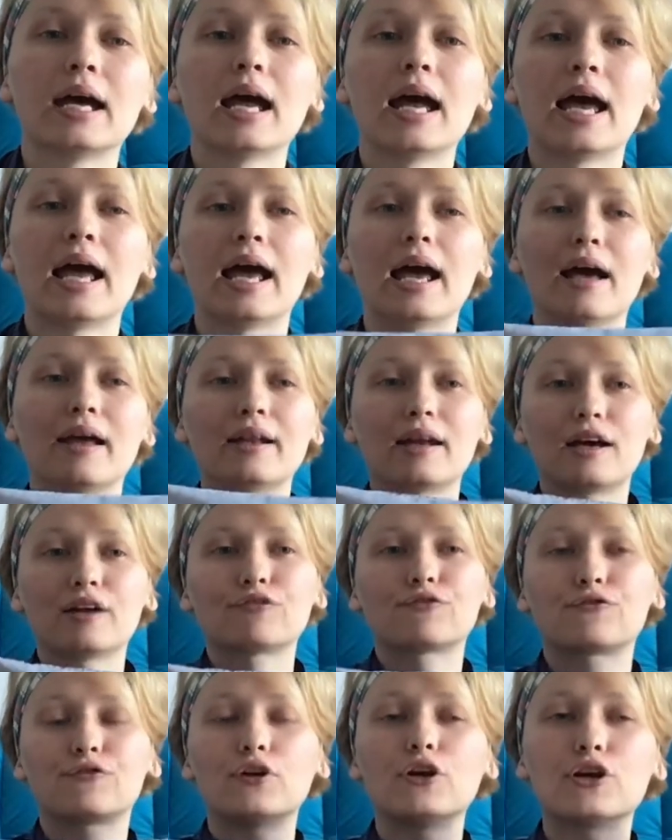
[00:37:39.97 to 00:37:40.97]
And at
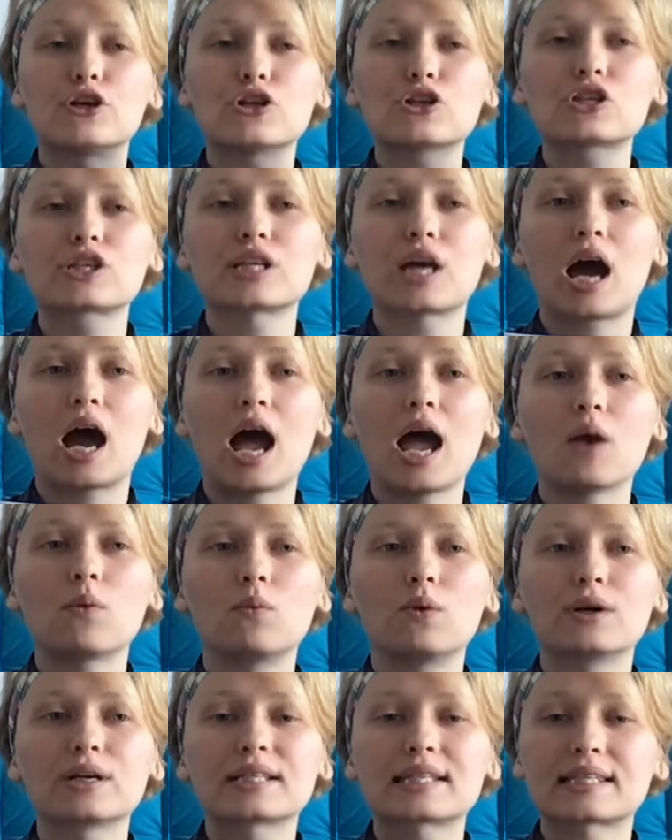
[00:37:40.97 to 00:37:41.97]
first, I
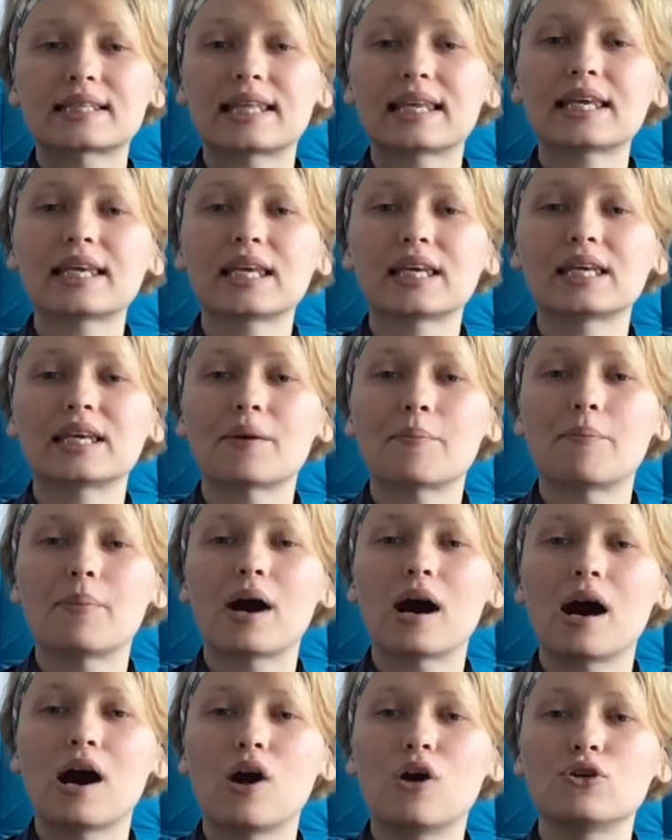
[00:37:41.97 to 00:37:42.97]
was thinking
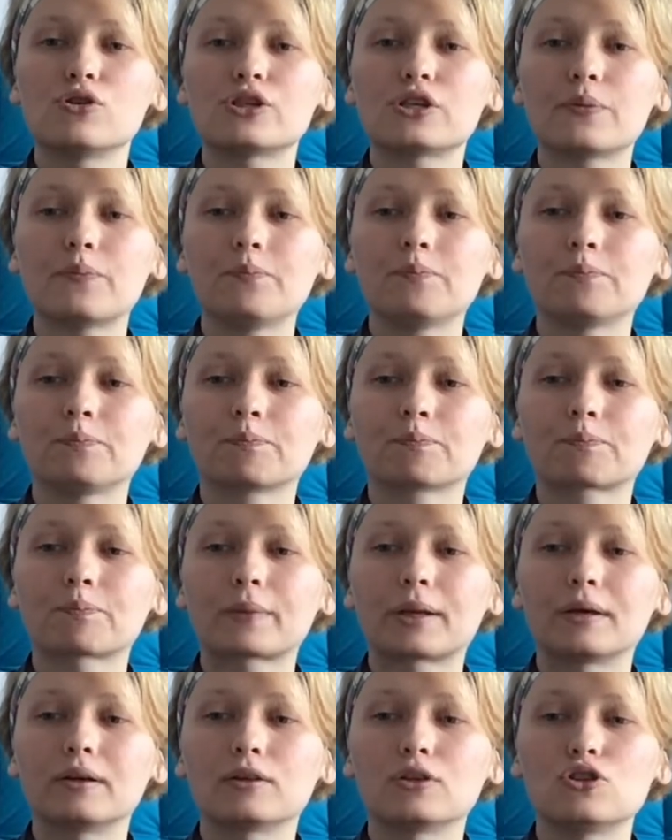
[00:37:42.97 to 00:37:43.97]
about
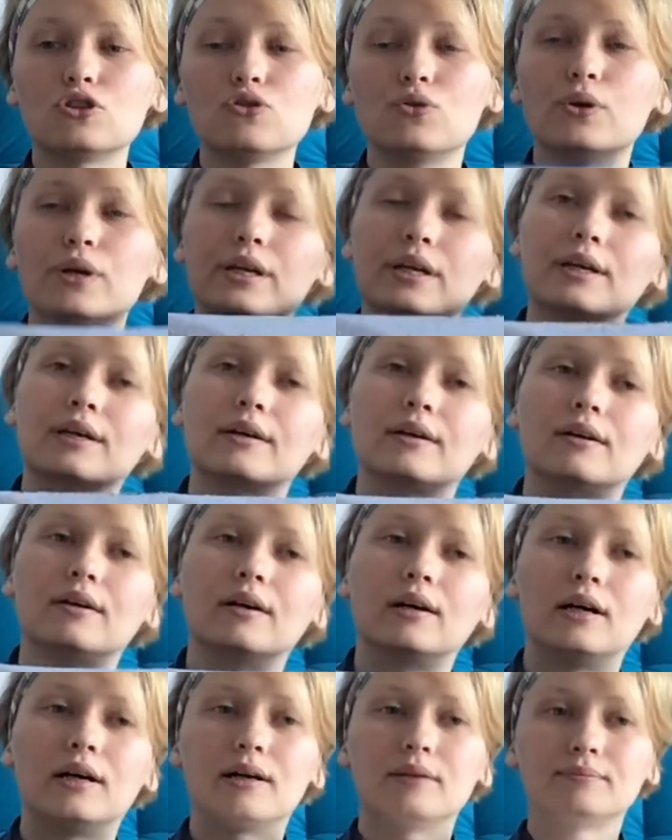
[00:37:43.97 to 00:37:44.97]
doing
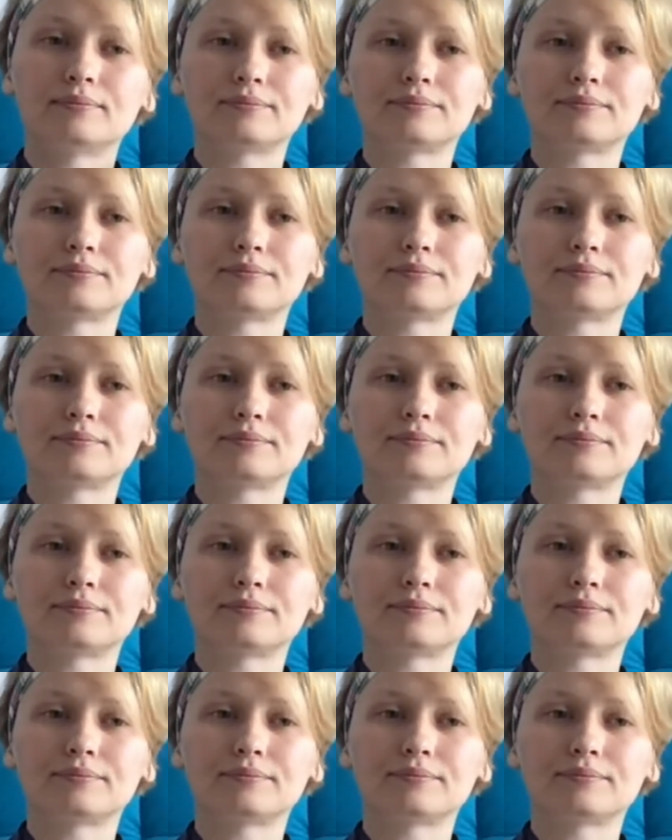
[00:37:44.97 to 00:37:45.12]
um,